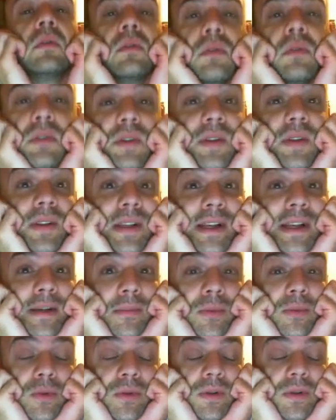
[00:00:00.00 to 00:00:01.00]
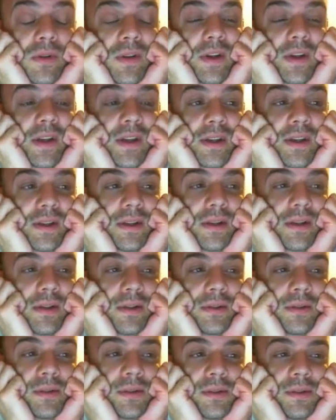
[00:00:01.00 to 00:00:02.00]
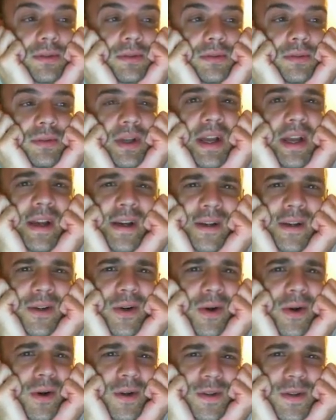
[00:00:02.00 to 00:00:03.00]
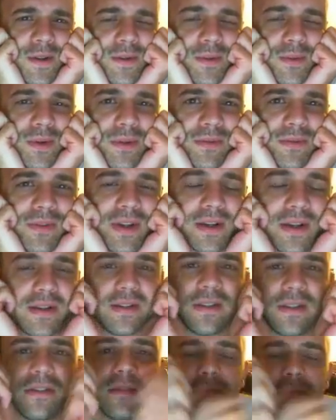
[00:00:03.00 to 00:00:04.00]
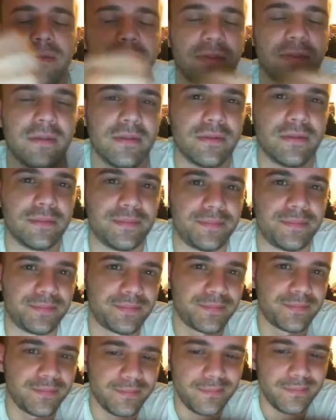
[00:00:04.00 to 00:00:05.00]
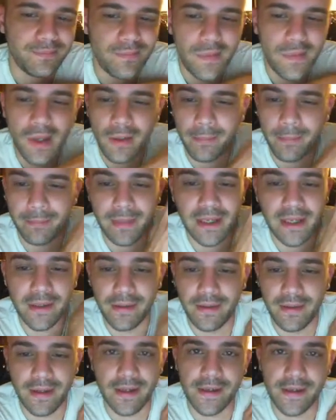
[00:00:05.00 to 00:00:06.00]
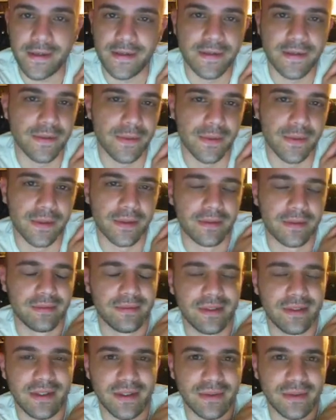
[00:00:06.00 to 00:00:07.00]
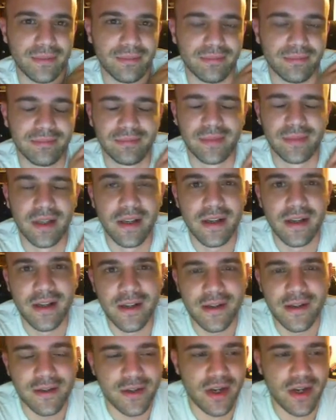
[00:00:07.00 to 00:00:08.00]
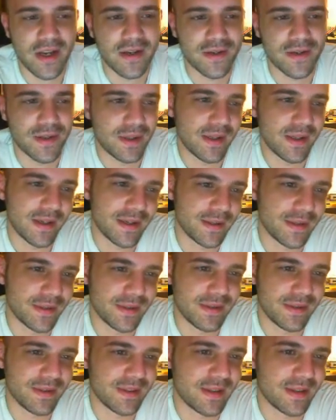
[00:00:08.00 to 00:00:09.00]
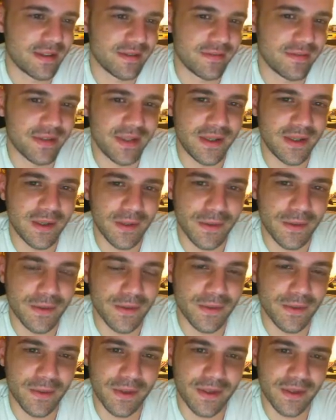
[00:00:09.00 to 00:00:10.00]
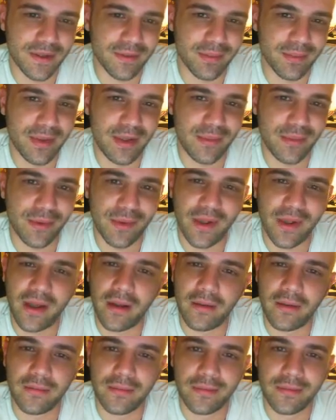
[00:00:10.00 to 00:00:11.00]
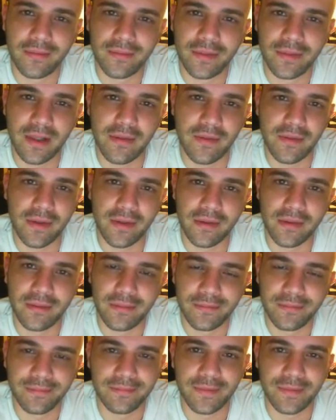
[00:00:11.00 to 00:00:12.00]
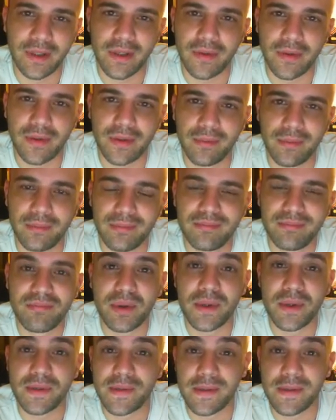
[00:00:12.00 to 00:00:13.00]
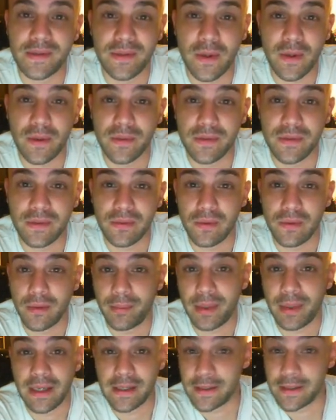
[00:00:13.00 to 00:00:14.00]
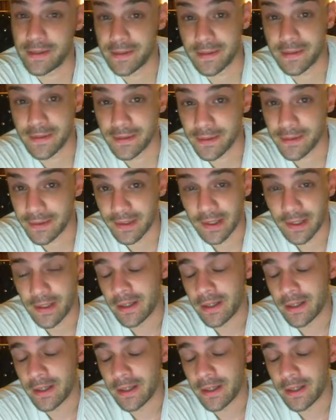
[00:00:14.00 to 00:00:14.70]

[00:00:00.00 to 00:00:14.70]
there's a lot more like hack carts where fans have made things or, you know, changed things. There's lots of videos where people have given, you know, the Princess Toadstool a penis or